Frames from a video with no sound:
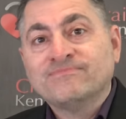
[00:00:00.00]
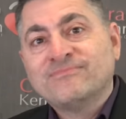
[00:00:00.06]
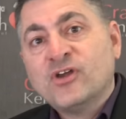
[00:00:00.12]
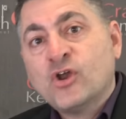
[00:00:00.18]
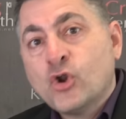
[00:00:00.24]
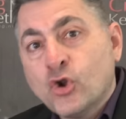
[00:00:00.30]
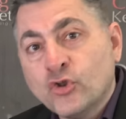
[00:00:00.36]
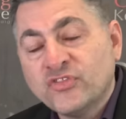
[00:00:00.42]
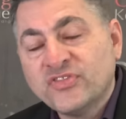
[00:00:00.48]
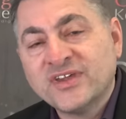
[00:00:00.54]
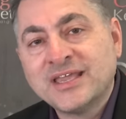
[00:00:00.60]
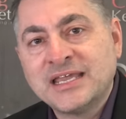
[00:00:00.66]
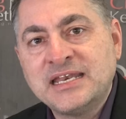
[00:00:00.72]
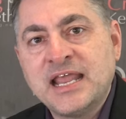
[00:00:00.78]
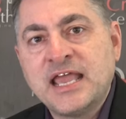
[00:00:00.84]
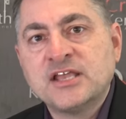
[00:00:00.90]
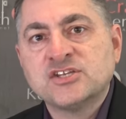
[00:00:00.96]
hurt the
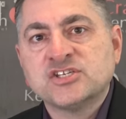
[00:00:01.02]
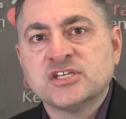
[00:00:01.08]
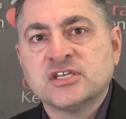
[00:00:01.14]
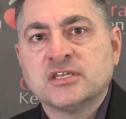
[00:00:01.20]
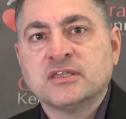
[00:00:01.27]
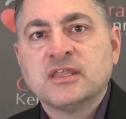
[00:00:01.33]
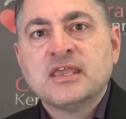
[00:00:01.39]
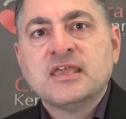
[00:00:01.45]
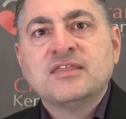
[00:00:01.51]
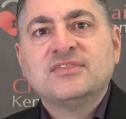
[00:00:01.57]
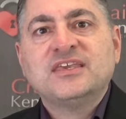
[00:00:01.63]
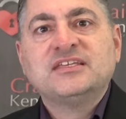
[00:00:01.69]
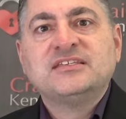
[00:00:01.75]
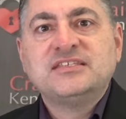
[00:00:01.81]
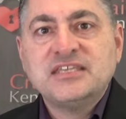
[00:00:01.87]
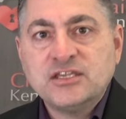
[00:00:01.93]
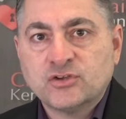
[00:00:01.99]
connection. They
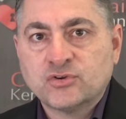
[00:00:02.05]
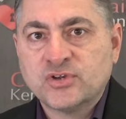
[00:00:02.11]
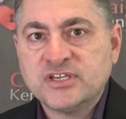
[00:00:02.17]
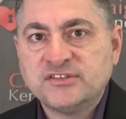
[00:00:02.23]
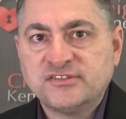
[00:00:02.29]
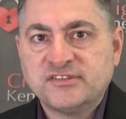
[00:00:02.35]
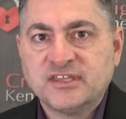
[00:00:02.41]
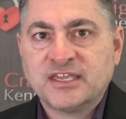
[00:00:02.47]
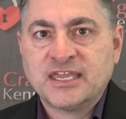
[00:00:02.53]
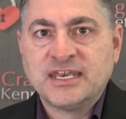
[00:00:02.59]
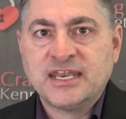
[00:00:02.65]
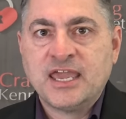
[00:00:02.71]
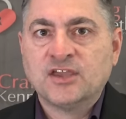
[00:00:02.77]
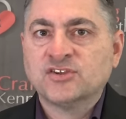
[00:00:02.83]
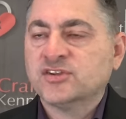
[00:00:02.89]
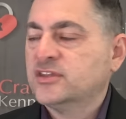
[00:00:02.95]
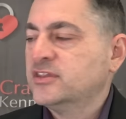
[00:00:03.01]
decrease the
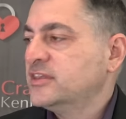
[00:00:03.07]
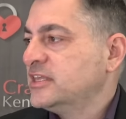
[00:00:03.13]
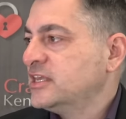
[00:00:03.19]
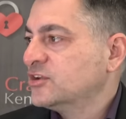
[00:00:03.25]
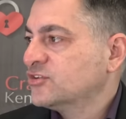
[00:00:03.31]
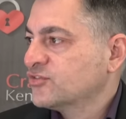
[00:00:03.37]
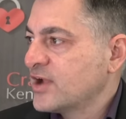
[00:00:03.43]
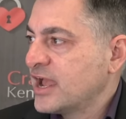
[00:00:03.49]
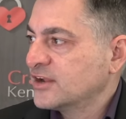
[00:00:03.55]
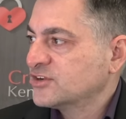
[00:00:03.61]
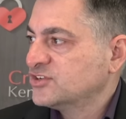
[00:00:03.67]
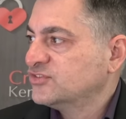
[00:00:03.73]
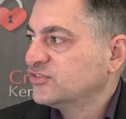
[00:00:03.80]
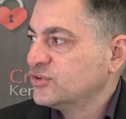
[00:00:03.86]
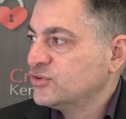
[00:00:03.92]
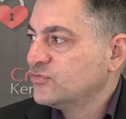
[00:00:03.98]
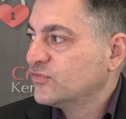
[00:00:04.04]
connection and the
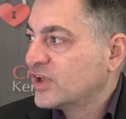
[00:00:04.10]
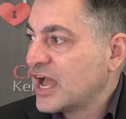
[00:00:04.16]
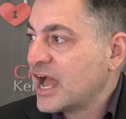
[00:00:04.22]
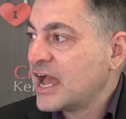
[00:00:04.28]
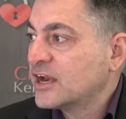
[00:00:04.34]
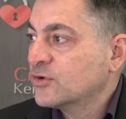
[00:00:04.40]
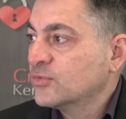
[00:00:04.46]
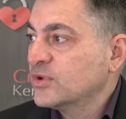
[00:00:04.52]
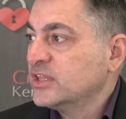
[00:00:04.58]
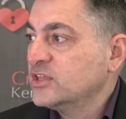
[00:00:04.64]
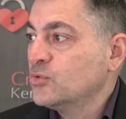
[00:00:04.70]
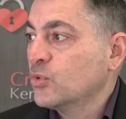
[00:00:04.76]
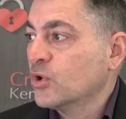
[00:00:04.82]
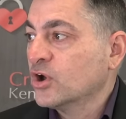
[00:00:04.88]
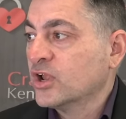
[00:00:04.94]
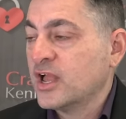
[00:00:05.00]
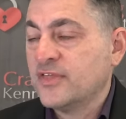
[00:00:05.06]
attraction. So you've got to really
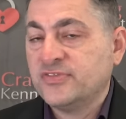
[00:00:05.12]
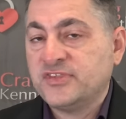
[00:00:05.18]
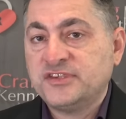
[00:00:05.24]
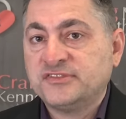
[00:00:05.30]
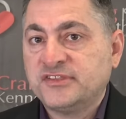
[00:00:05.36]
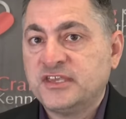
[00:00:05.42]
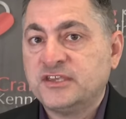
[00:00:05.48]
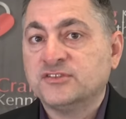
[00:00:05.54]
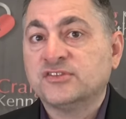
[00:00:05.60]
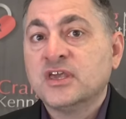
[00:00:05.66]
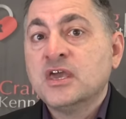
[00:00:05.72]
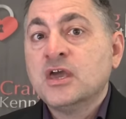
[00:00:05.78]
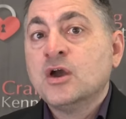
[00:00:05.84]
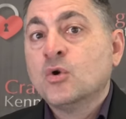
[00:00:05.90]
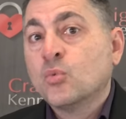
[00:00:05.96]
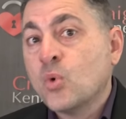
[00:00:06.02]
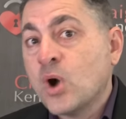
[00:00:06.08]
work on these things
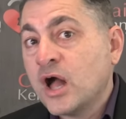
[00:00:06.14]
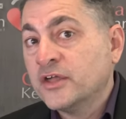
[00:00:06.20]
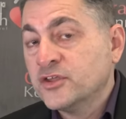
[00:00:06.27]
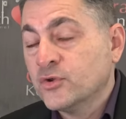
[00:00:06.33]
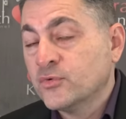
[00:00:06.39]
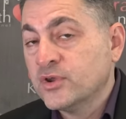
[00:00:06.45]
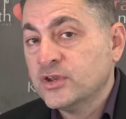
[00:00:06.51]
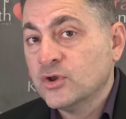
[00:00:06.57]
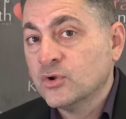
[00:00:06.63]
while you're in